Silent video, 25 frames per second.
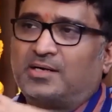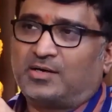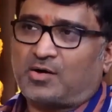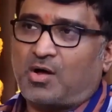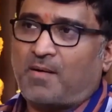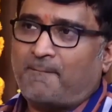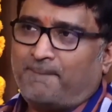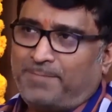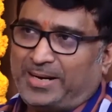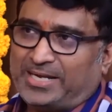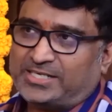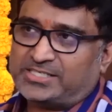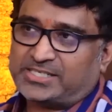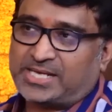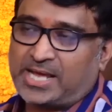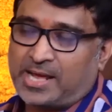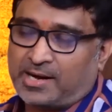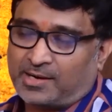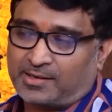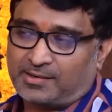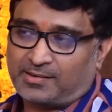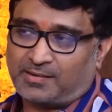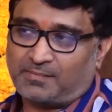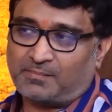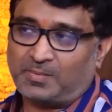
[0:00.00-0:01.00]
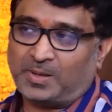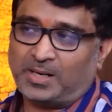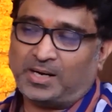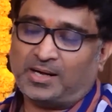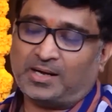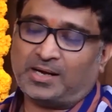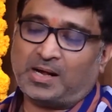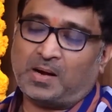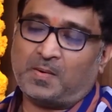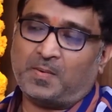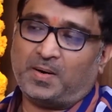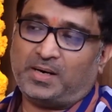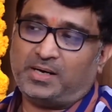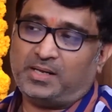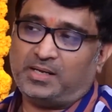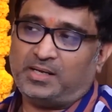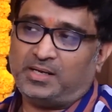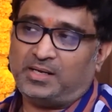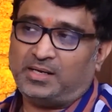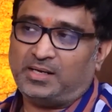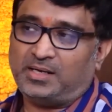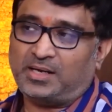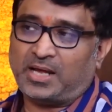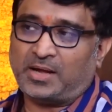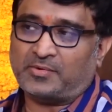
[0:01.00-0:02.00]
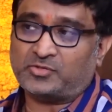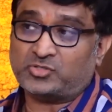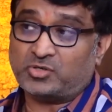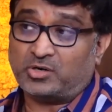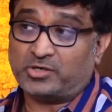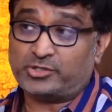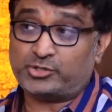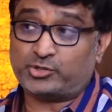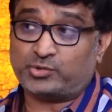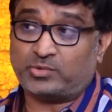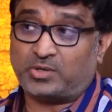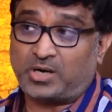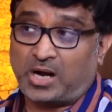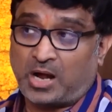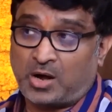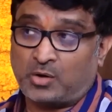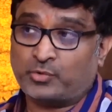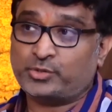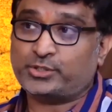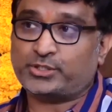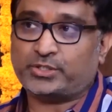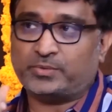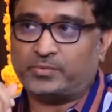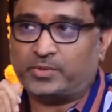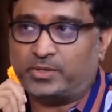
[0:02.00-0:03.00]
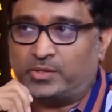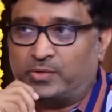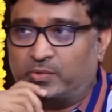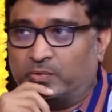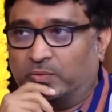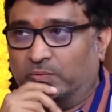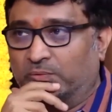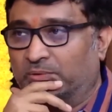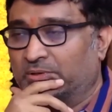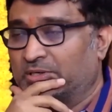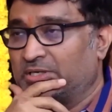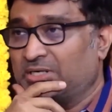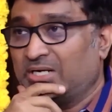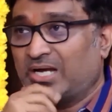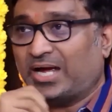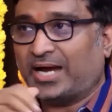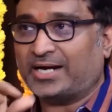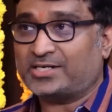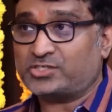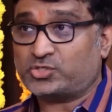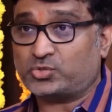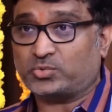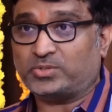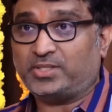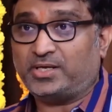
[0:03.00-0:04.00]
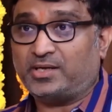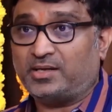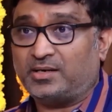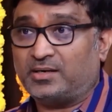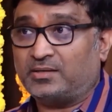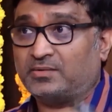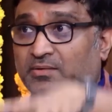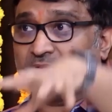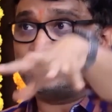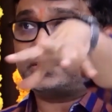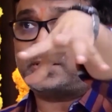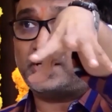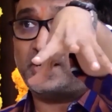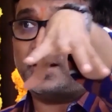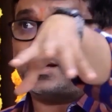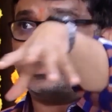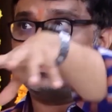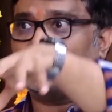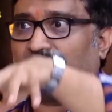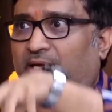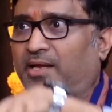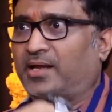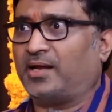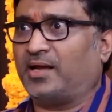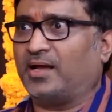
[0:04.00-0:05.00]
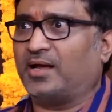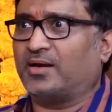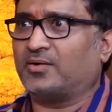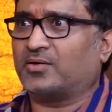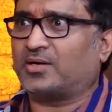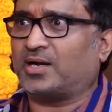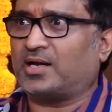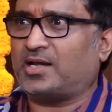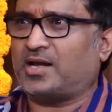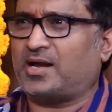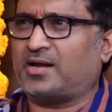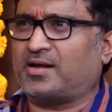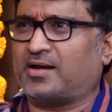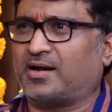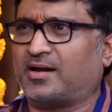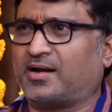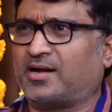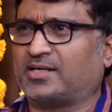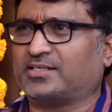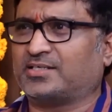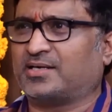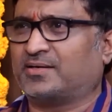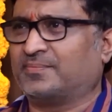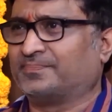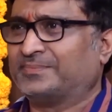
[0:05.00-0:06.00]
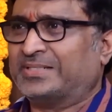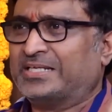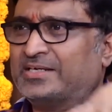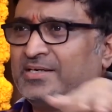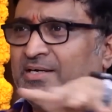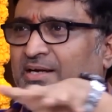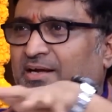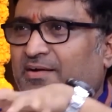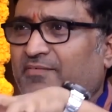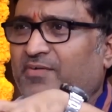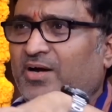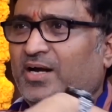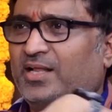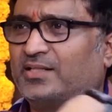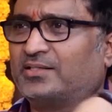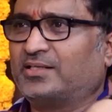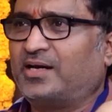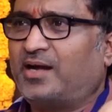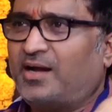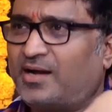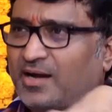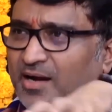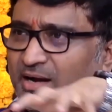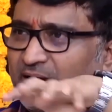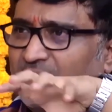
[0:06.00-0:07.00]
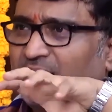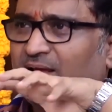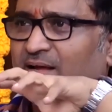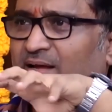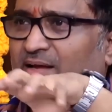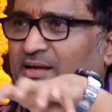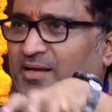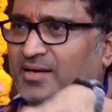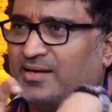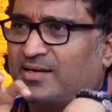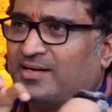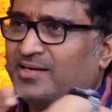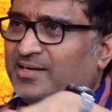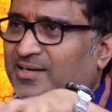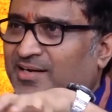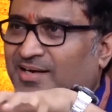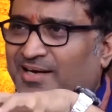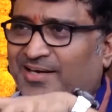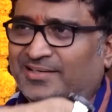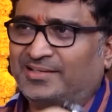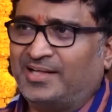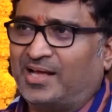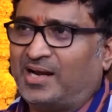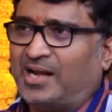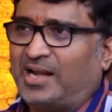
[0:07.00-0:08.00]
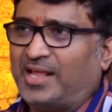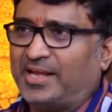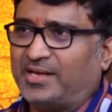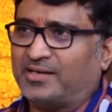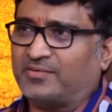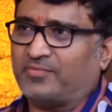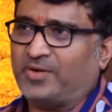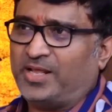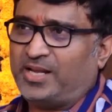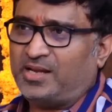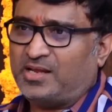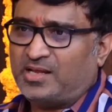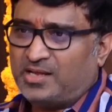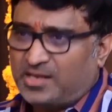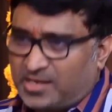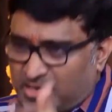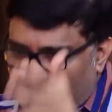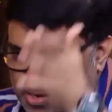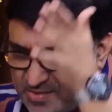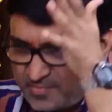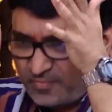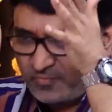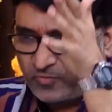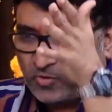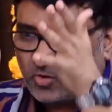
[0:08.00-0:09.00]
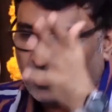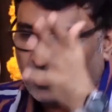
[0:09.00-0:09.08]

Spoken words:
complex character anamata. Kaabatti I was not sure how she would do. And Sudheer, Srikanth Iyengar, Kalyan Natarajan, villandare endante they are like very focused,